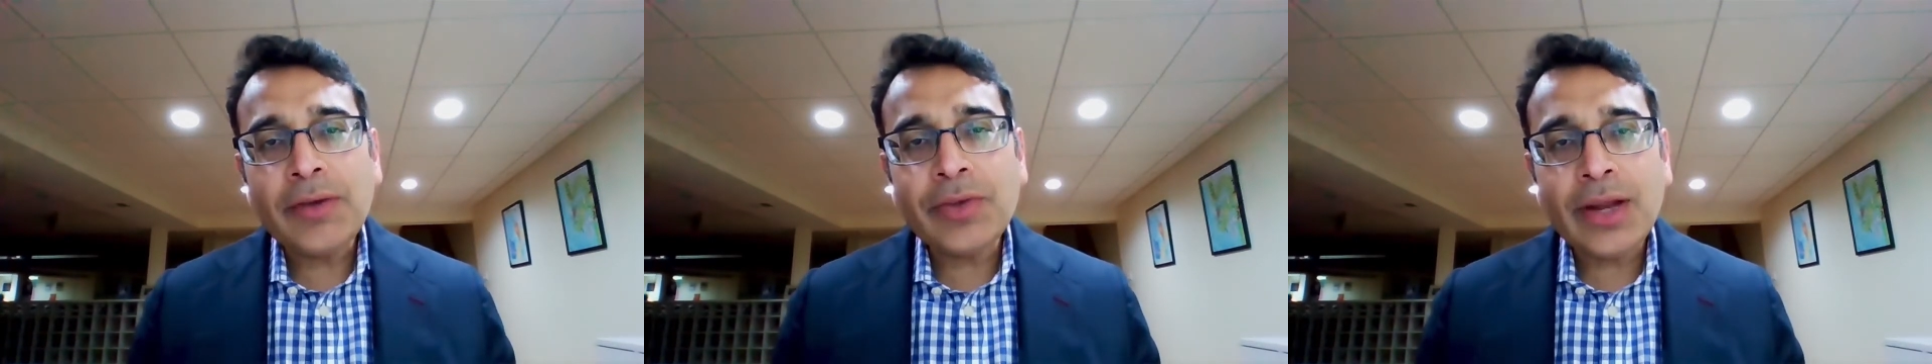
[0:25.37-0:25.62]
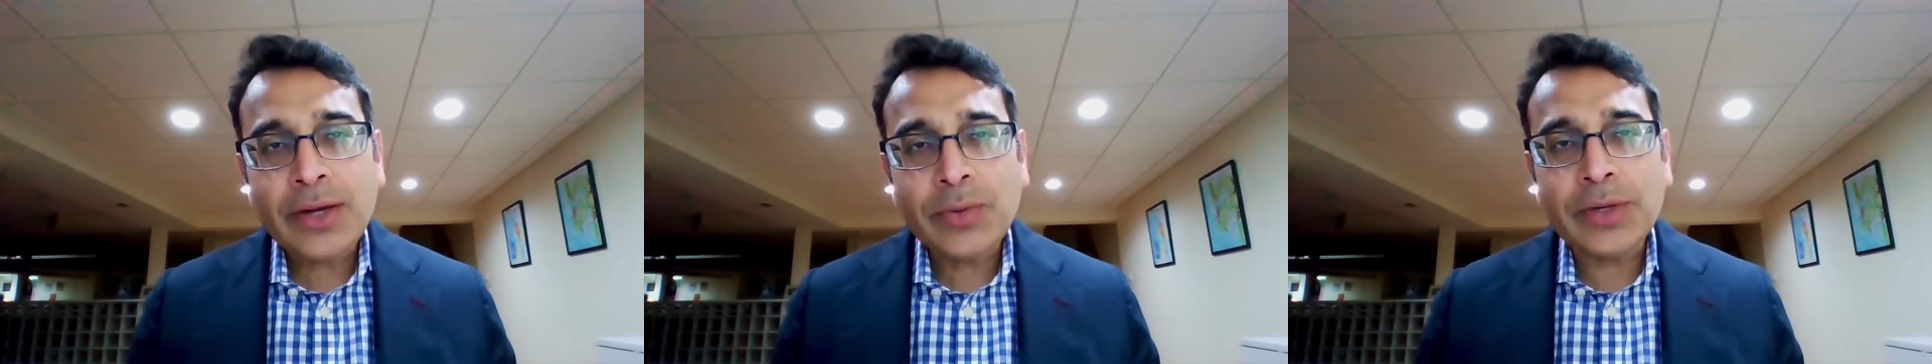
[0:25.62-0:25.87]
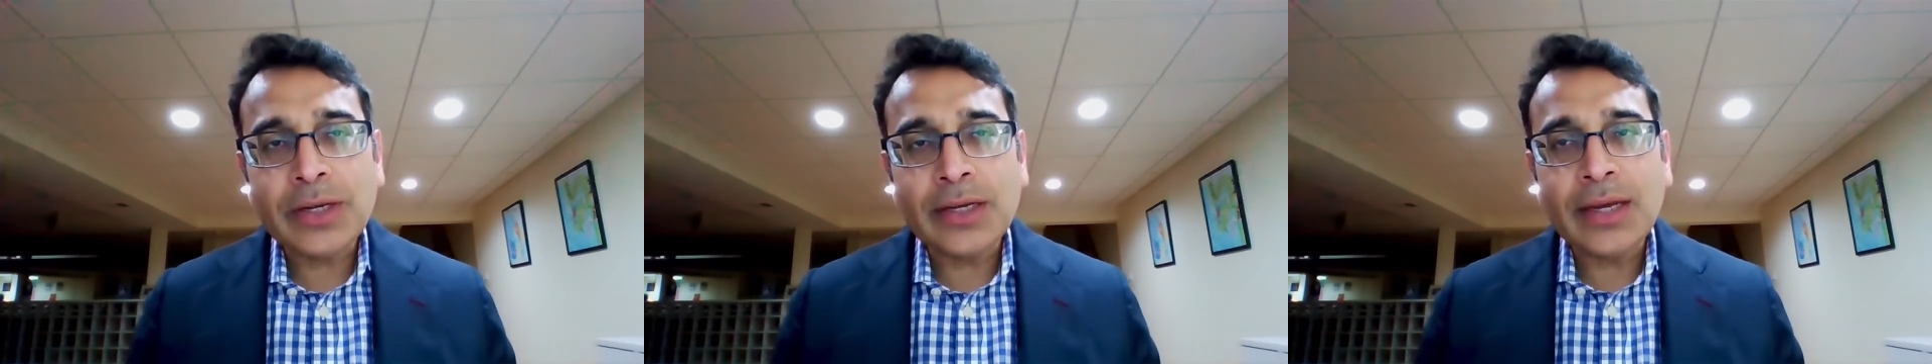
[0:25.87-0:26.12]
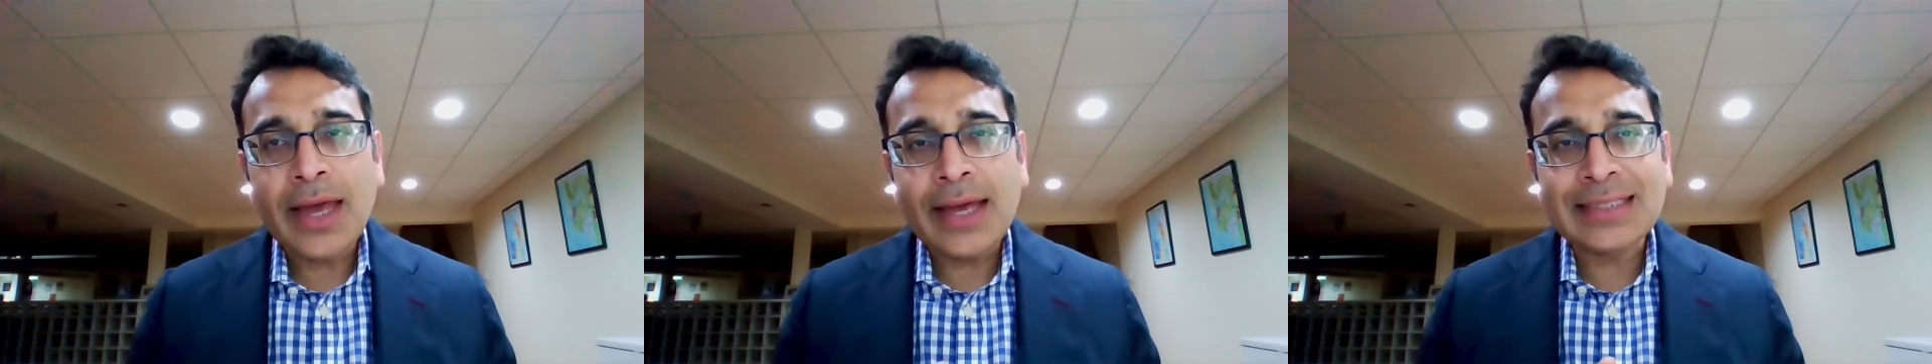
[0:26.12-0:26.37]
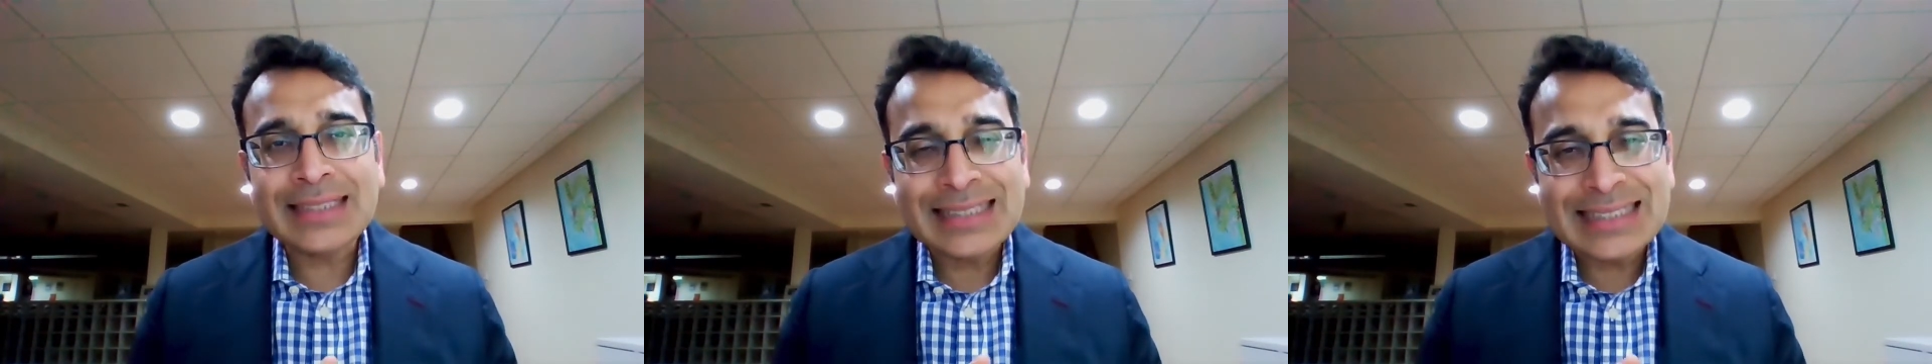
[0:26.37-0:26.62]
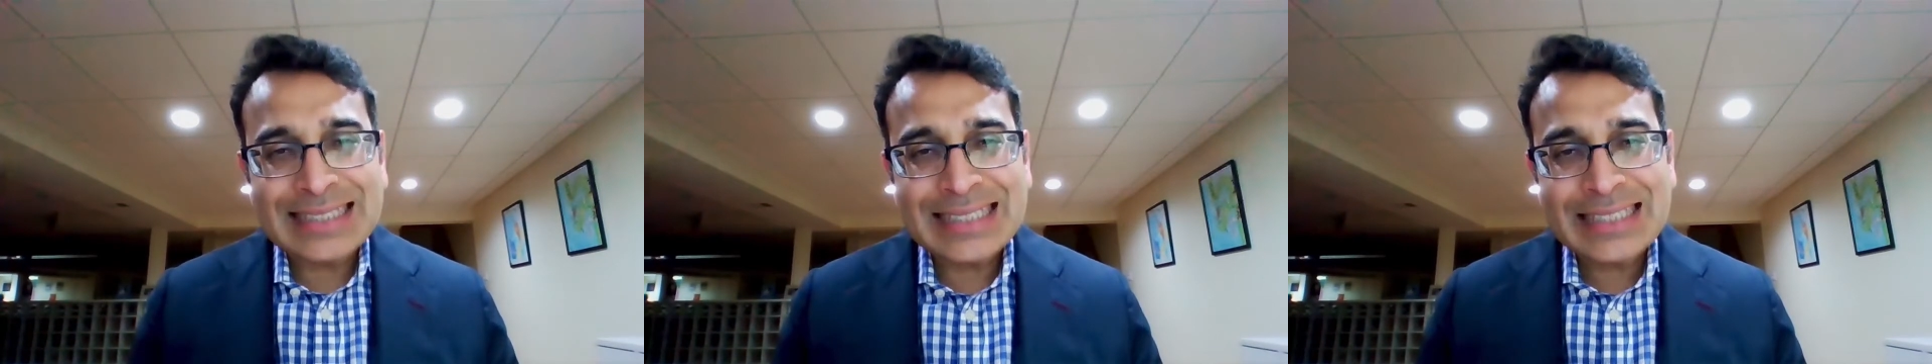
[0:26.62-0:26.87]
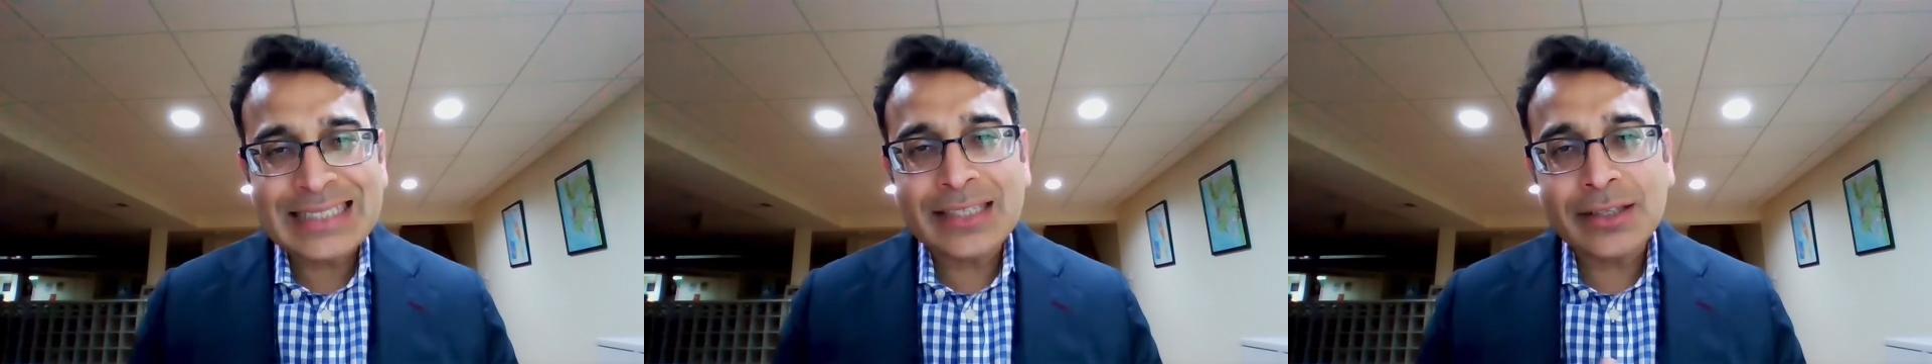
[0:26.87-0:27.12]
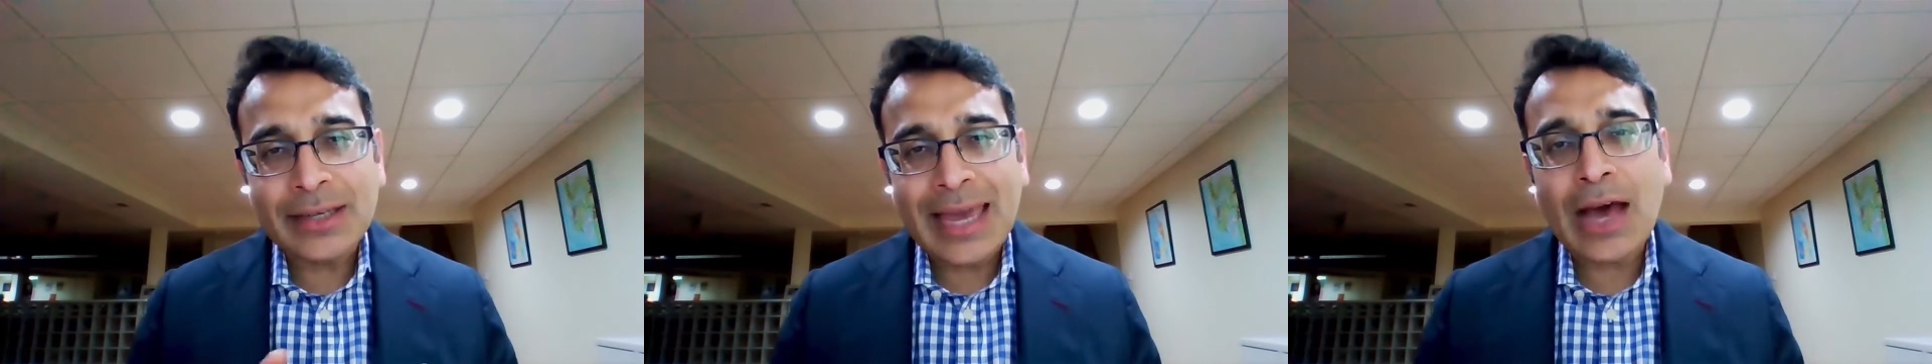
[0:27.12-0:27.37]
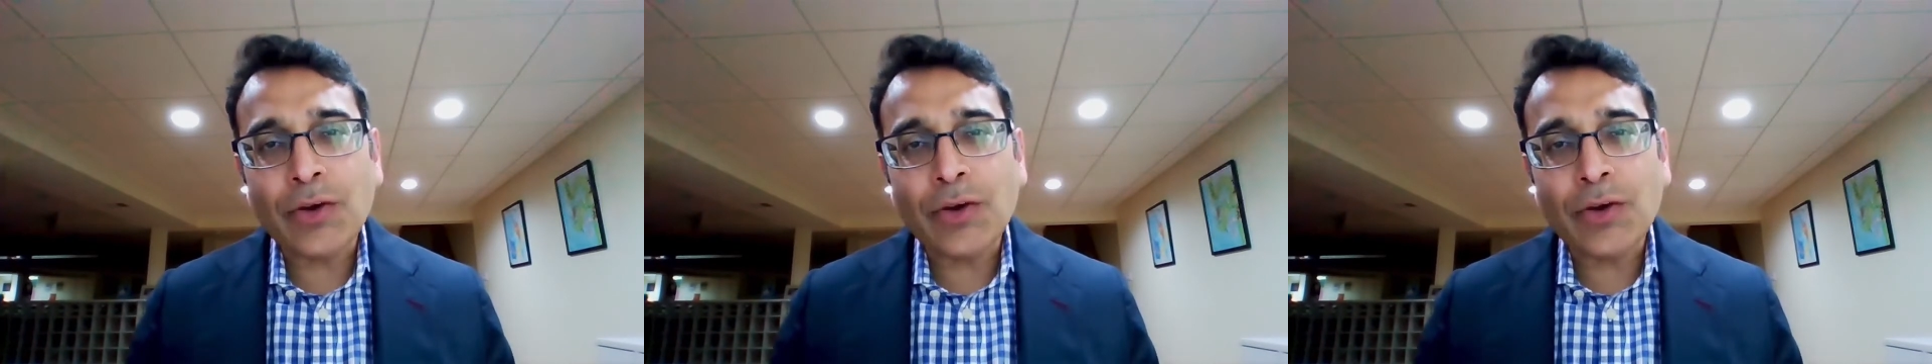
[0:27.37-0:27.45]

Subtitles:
private equity has consistently